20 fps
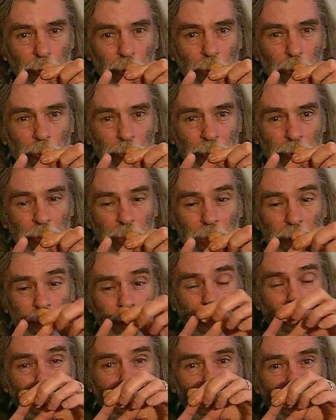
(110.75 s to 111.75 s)
of the
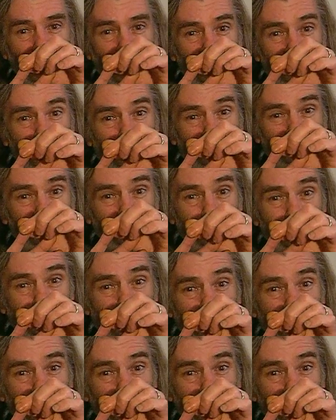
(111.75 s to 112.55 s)
nature, and of the